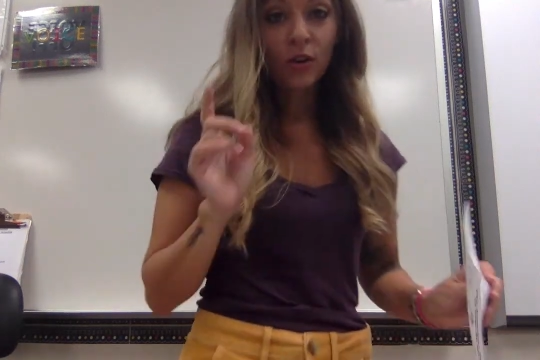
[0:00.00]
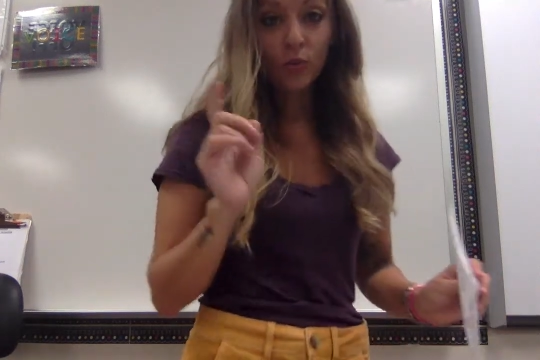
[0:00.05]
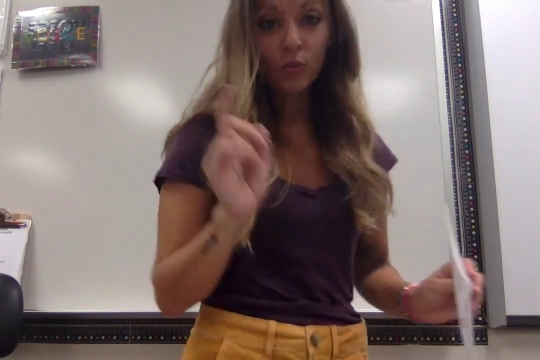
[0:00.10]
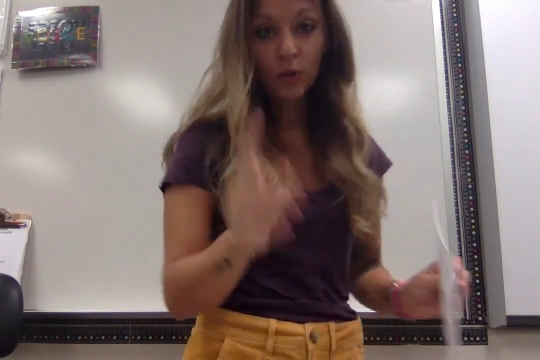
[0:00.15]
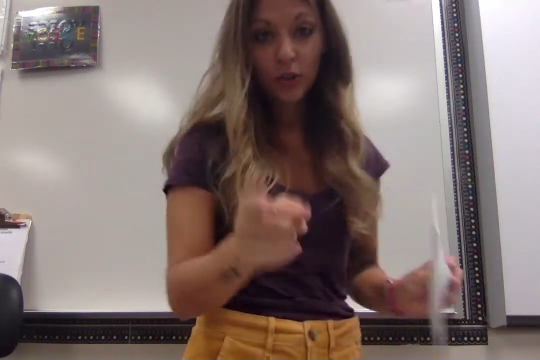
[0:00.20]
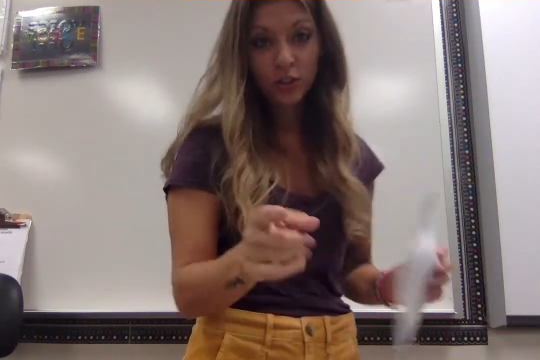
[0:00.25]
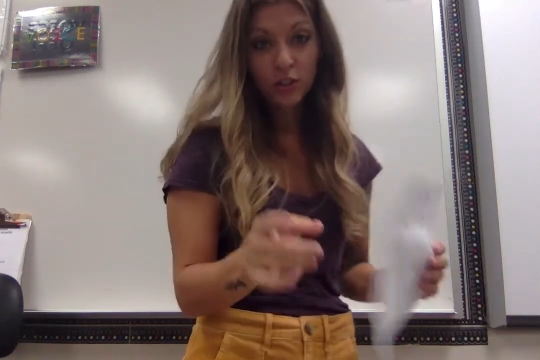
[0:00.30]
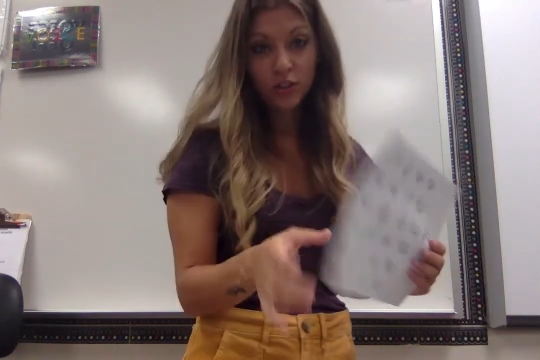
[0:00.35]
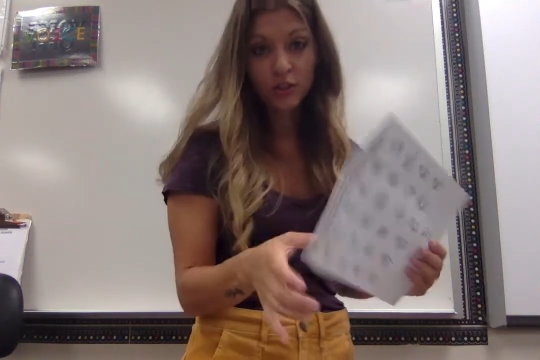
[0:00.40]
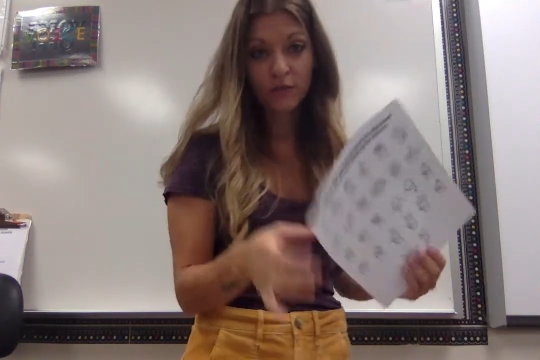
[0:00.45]

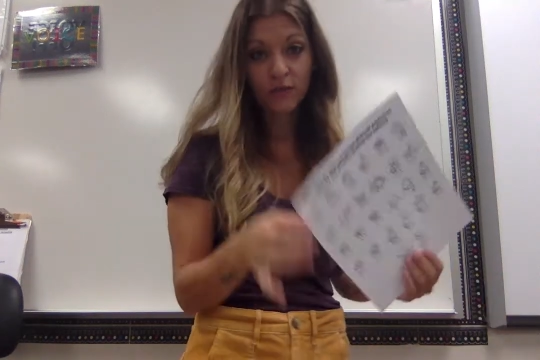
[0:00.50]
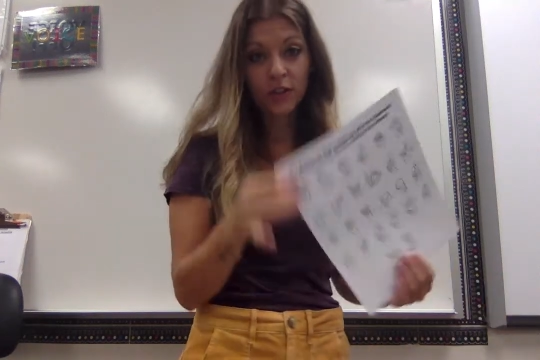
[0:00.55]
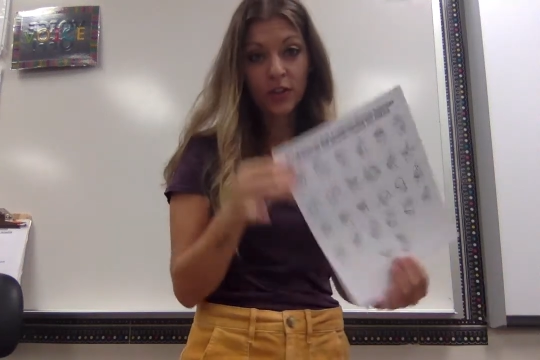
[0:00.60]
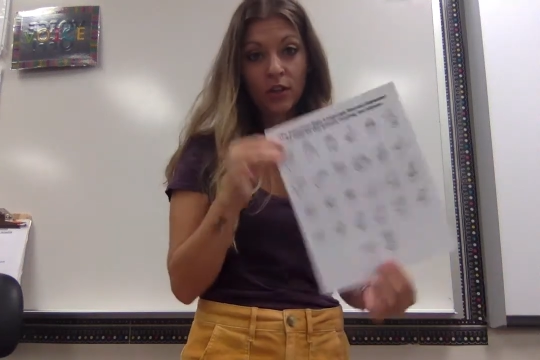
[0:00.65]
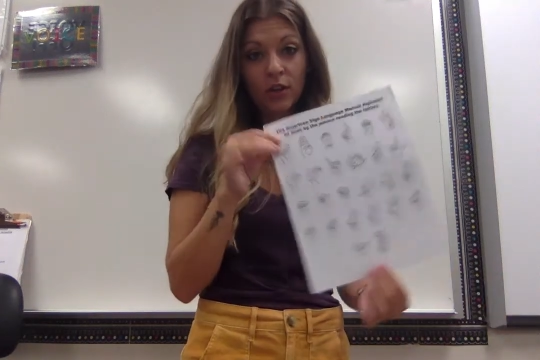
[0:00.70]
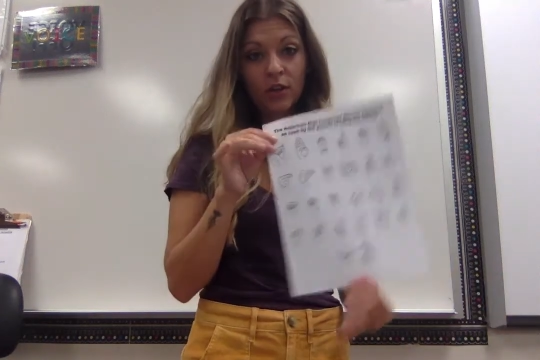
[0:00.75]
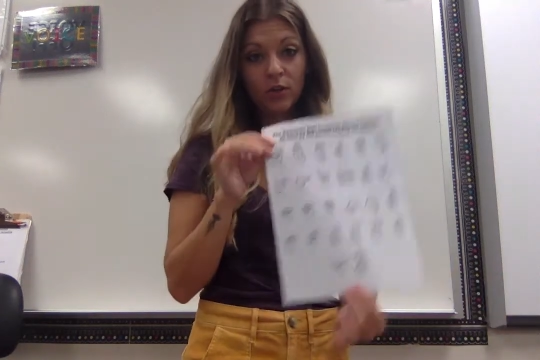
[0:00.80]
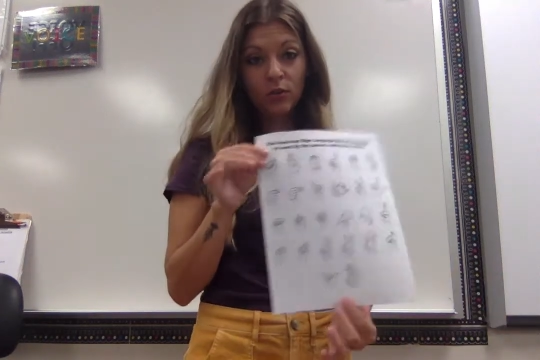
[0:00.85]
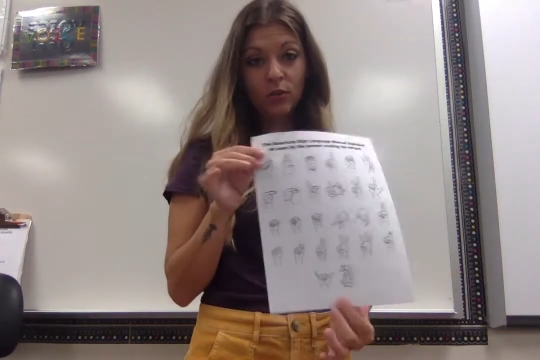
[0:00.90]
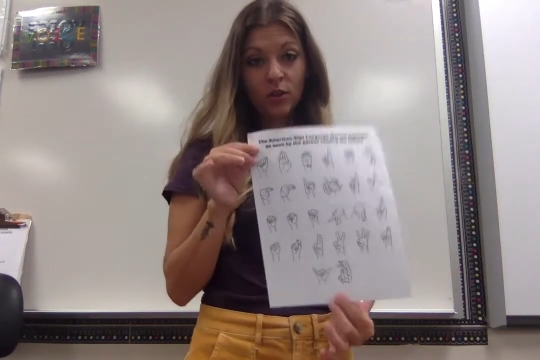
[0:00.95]
Watch the
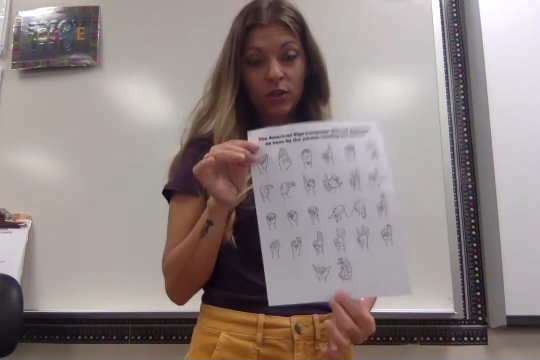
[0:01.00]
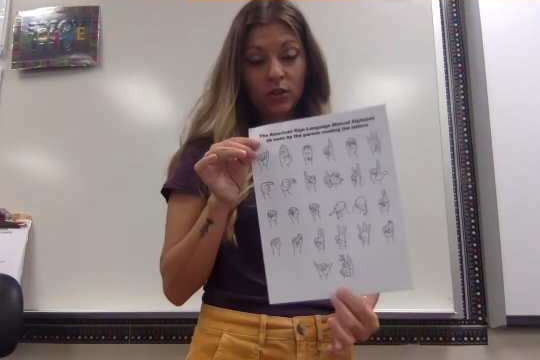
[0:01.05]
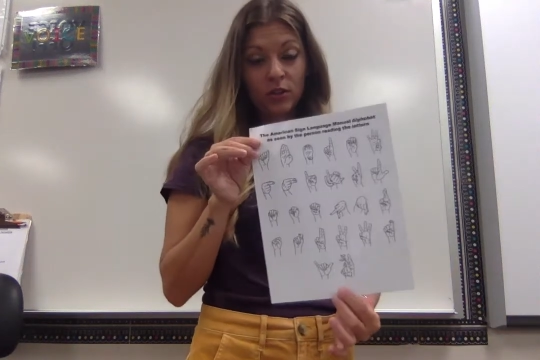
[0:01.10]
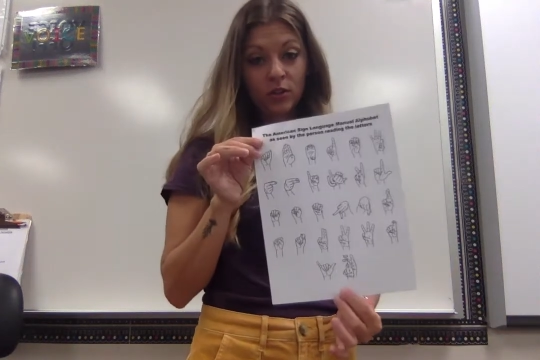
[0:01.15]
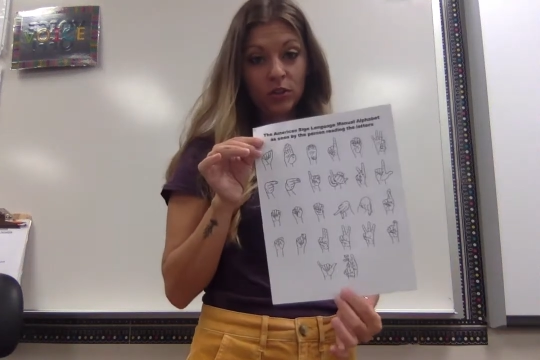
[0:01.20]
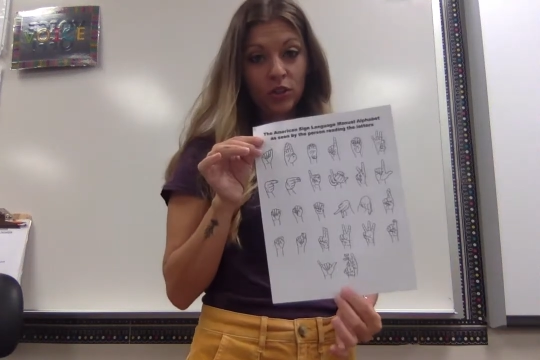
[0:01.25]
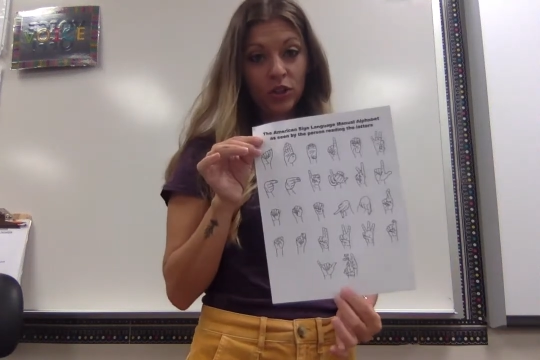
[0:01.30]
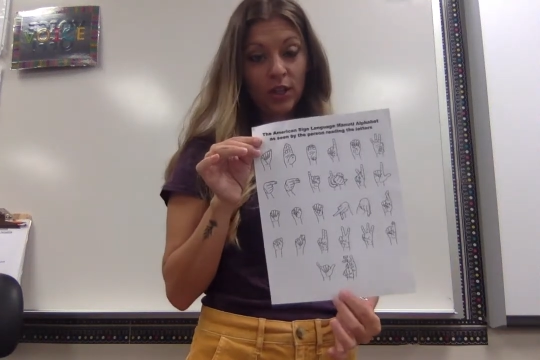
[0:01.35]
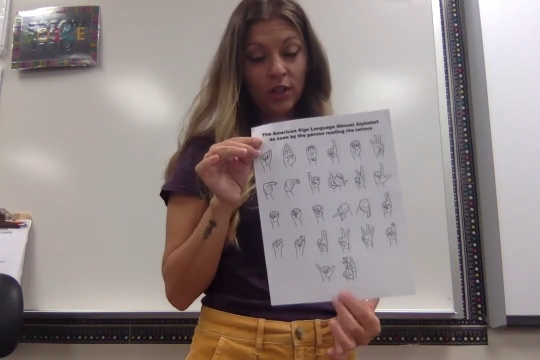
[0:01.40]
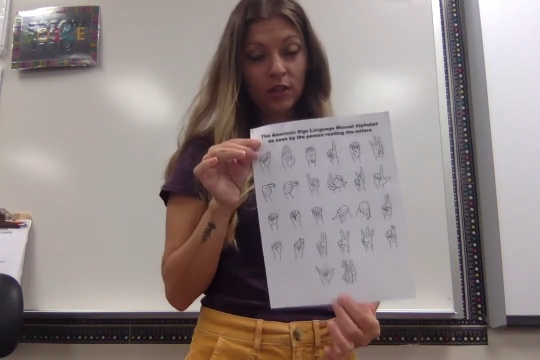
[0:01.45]
video,
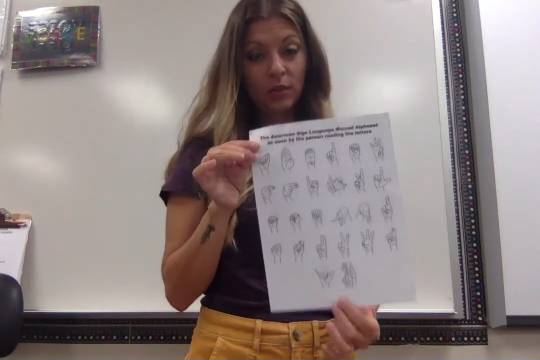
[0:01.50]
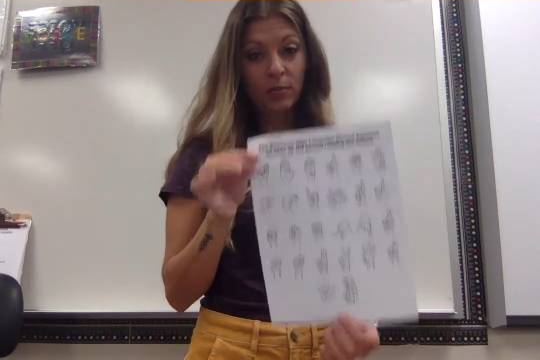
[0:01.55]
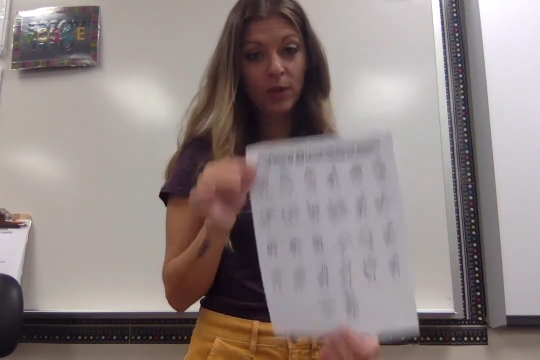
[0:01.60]
check the